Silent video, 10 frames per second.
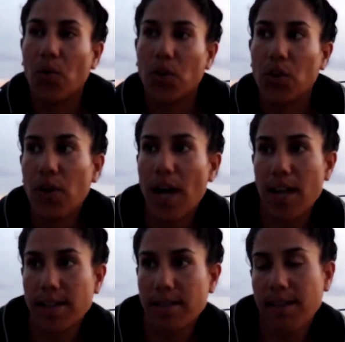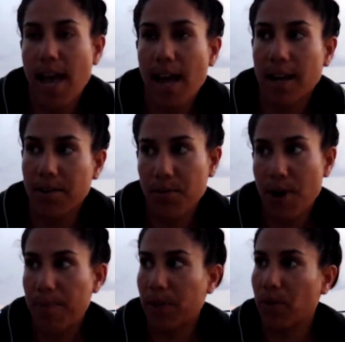in the island in
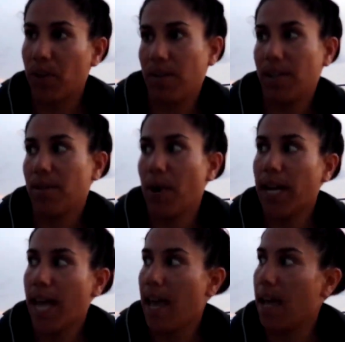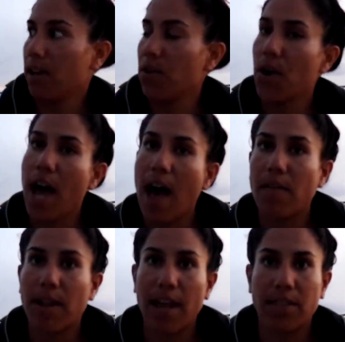Rapa Nui, in one hand you
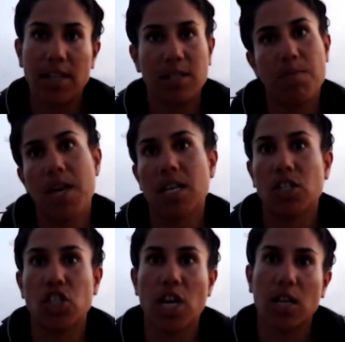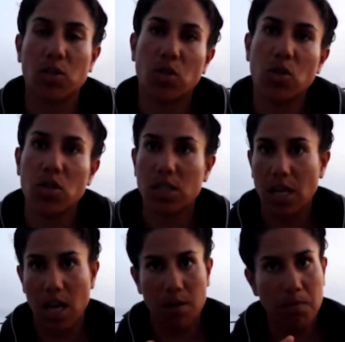have like these big statues
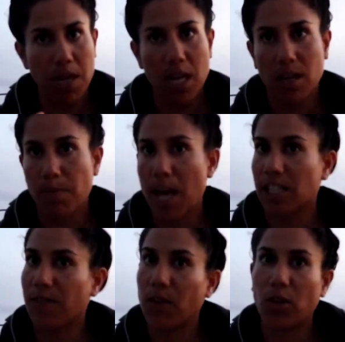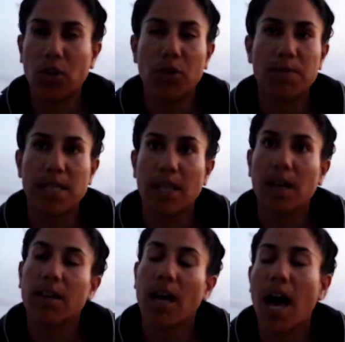and big platforms,
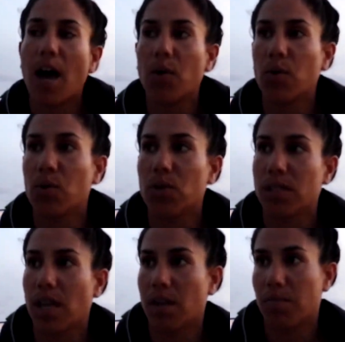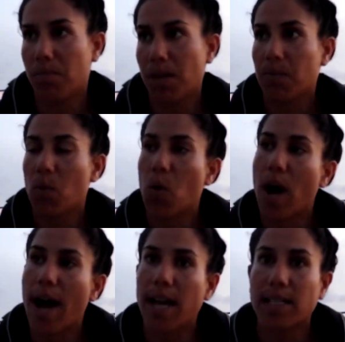the ahus and big
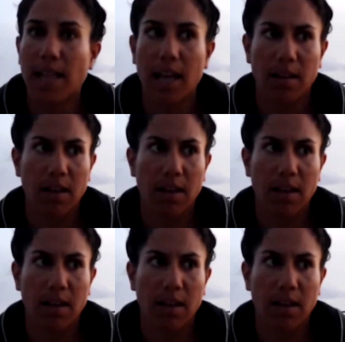moais, like